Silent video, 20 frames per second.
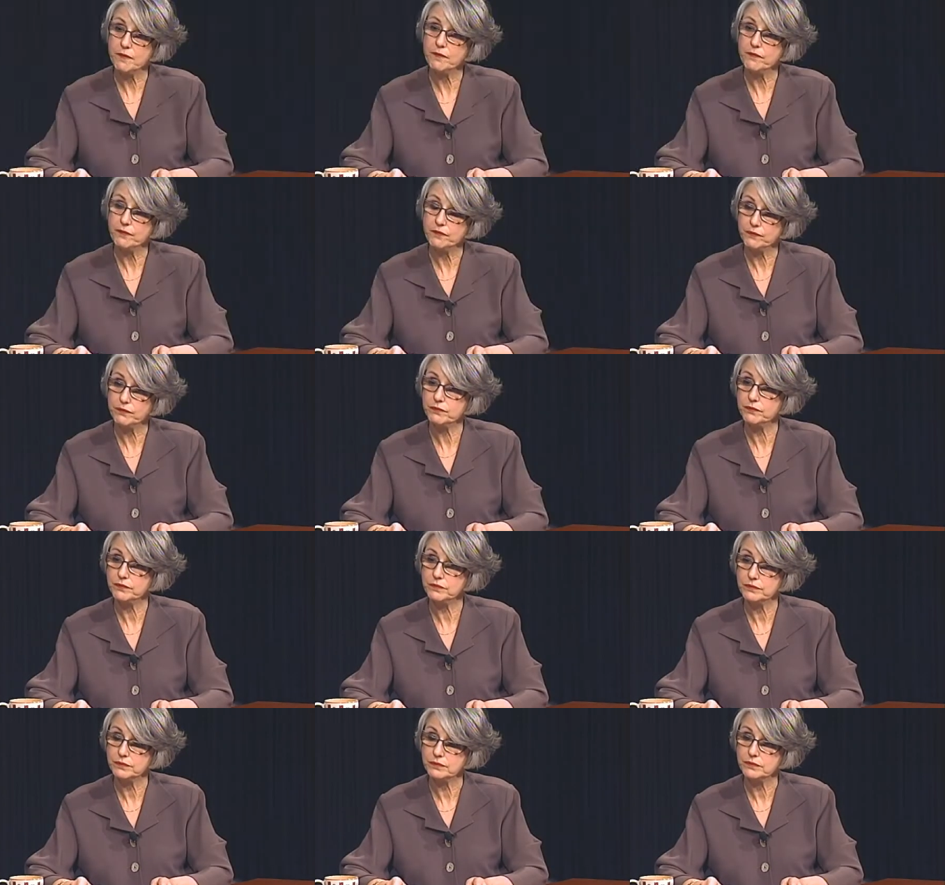But
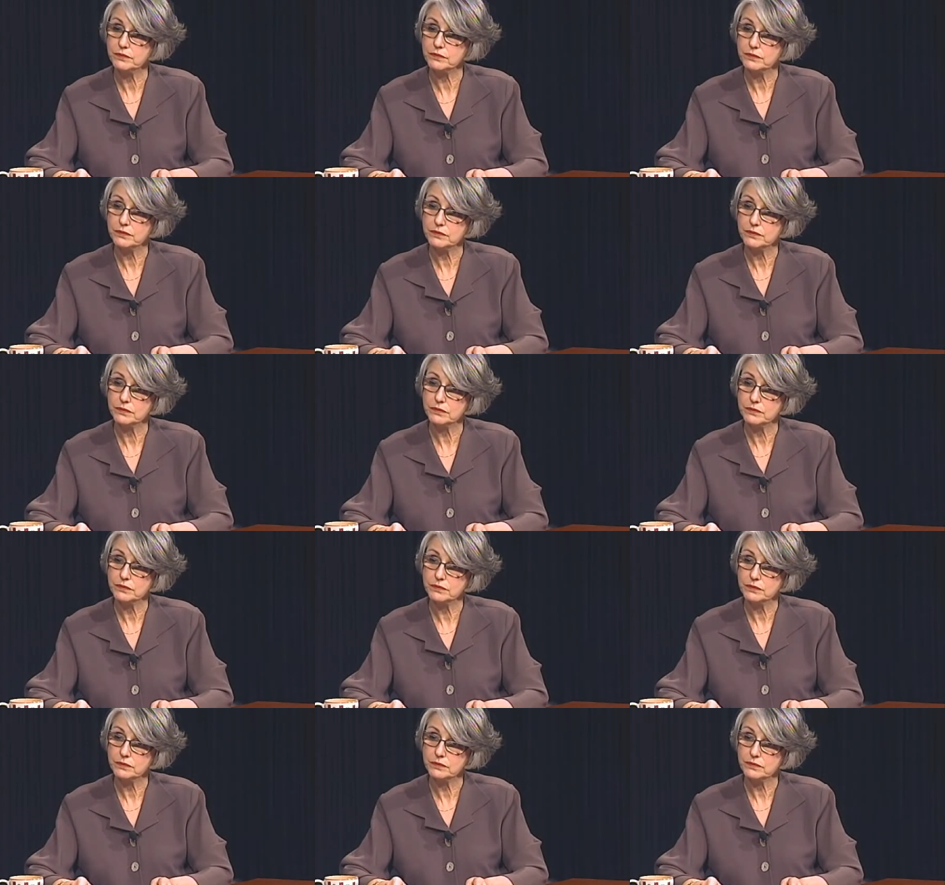certainly
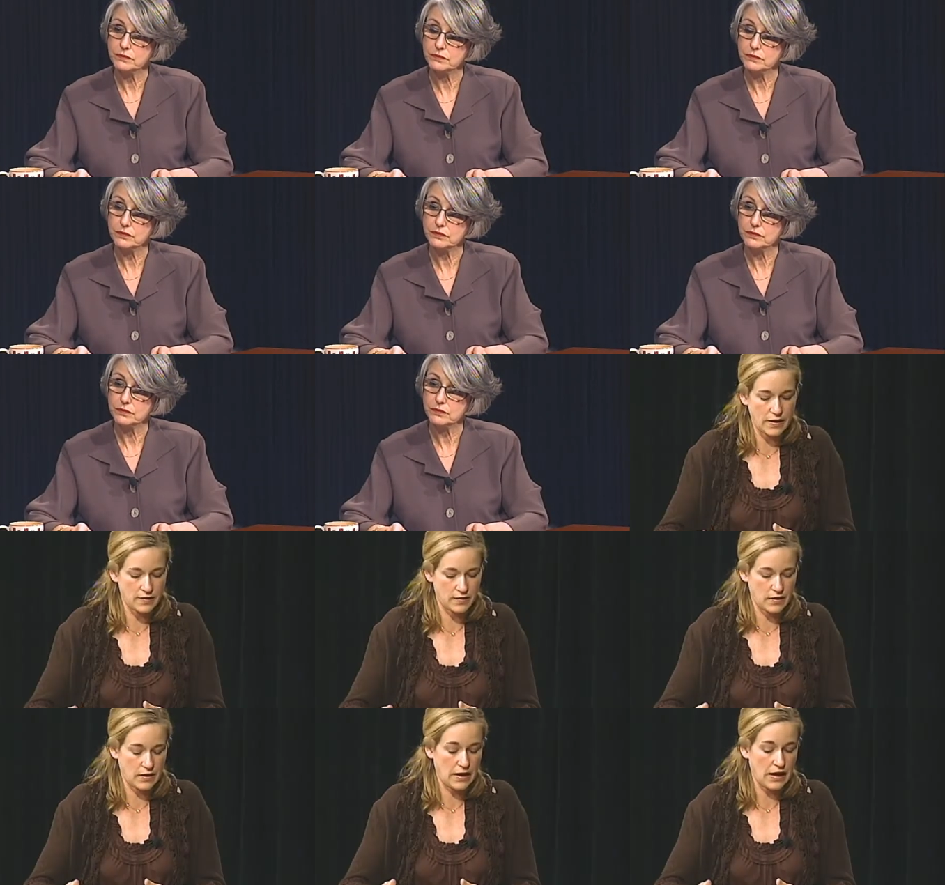the
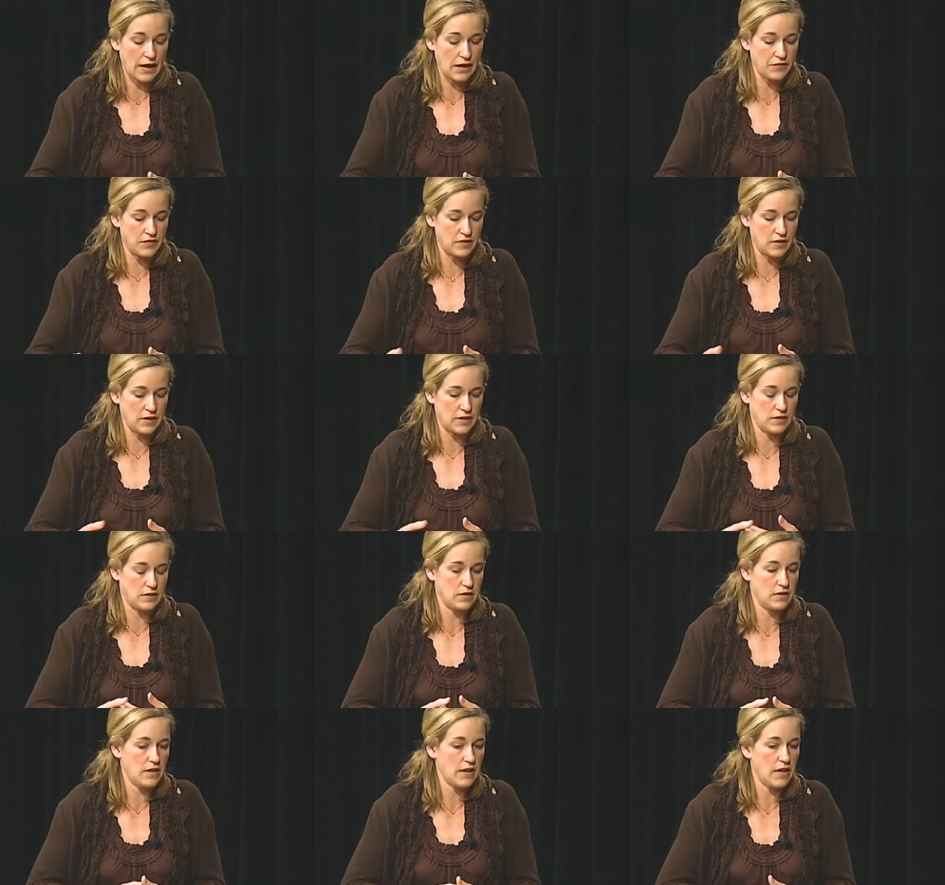requests that I've seen
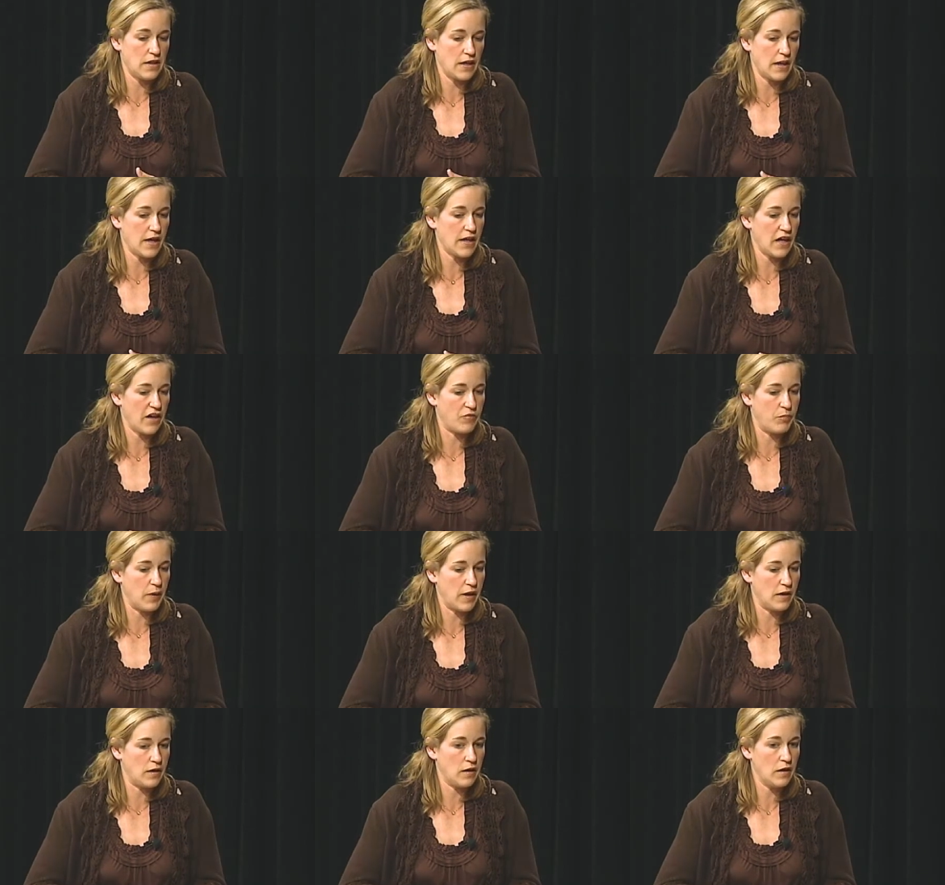at the DDA have
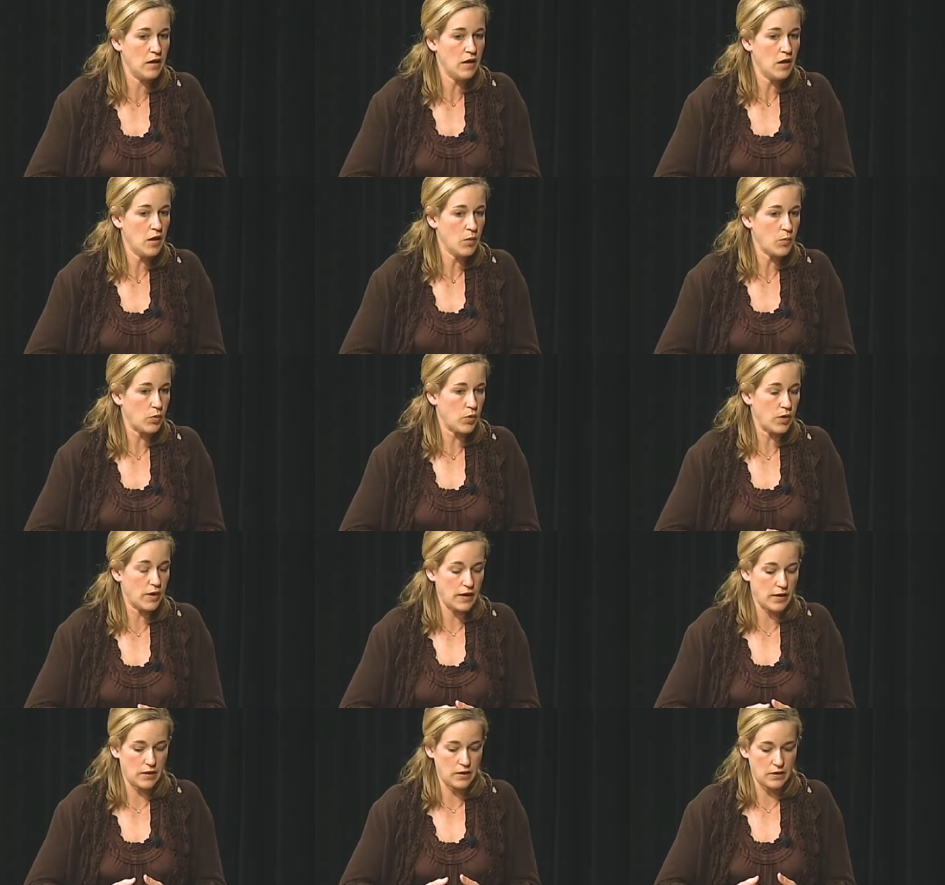been
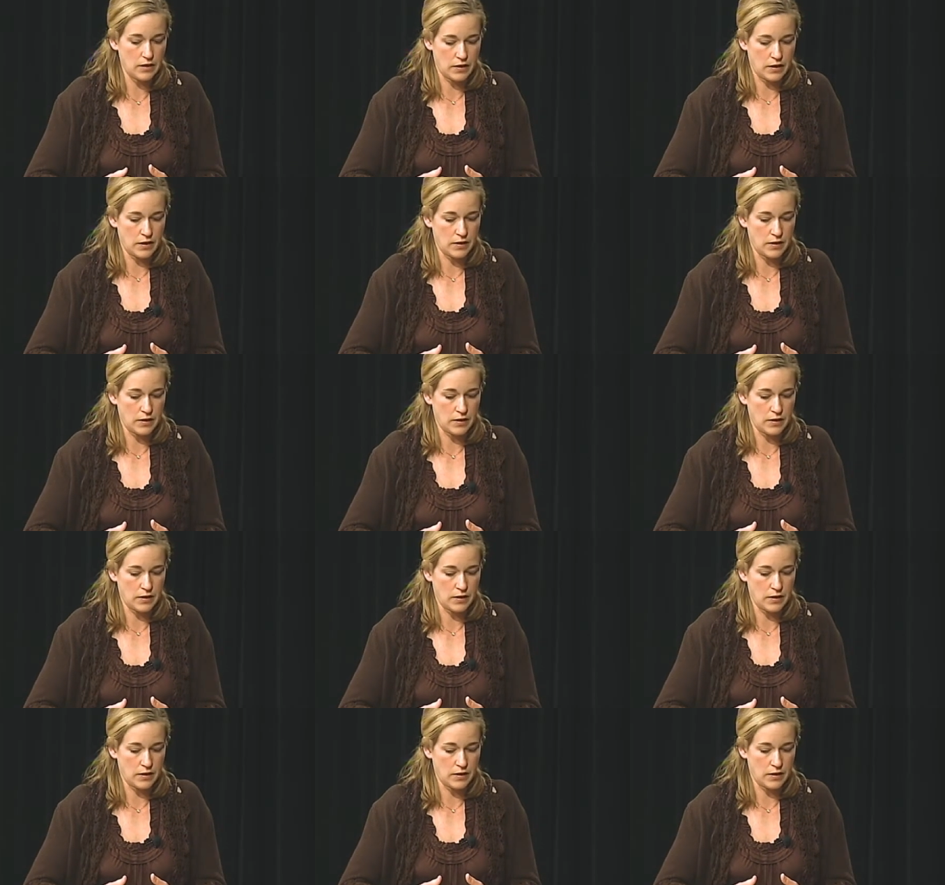pretty